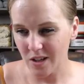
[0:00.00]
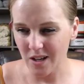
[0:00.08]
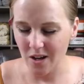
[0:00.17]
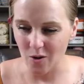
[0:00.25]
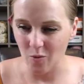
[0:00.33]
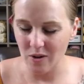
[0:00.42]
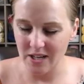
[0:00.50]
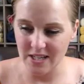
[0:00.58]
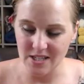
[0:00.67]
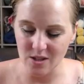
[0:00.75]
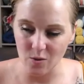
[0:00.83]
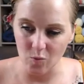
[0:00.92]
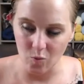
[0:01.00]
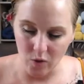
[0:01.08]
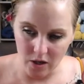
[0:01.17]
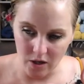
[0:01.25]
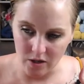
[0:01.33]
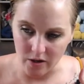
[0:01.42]
oh, what is the
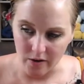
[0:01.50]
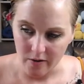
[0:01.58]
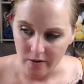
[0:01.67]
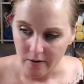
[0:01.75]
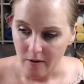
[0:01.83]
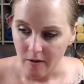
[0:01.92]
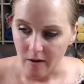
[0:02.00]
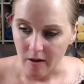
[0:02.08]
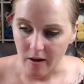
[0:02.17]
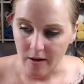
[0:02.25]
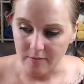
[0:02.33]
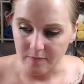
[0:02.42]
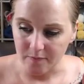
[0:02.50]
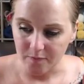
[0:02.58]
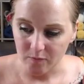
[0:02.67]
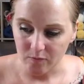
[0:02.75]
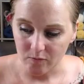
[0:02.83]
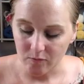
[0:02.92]
word? Um,
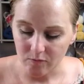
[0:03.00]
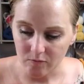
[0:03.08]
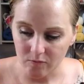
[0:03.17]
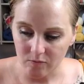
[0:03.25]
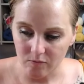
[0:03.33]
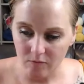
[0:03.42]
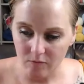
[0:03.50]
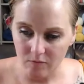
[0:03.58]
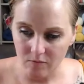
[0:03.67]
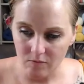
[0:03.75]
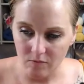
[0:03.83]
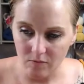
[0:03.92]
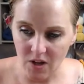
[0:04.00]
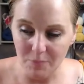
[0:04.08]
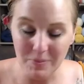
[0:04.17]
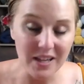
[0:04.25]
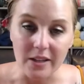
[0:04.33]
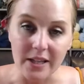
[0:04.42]

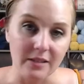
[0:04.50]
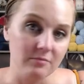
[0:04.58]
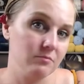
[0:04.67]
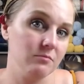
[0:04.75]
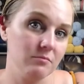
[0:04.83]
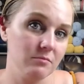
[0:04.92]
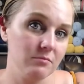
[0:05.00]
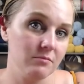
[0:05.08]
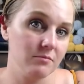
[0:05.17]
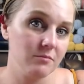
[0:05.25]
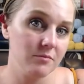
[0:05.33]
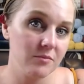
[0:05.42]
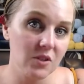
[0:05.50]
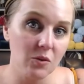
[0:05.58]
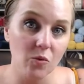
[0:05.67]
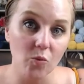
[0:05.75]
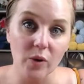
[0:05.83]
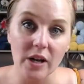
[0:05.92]
appealing.
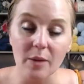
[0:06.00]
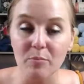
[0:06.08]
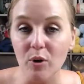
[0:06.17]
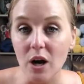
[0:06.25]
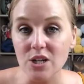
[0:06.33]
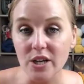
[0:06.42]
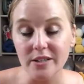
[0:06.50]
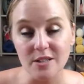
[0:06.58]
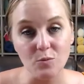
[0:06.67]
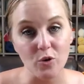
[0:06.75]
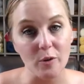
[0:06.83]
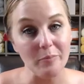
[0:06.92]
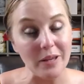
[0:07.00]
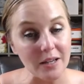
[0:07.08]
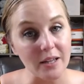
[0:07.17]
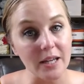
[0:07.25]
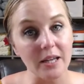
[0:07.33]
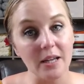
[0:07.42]
When a project is more
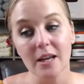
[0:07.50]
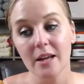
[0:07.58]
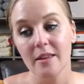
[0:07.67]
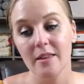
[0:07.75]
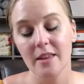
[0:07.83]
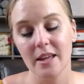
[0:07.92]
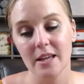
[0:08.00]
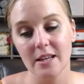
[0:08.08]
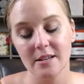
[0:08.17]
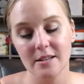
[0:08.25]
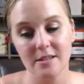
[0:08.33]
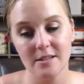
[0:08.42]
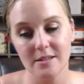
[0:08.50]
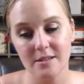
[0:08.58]
appealing, then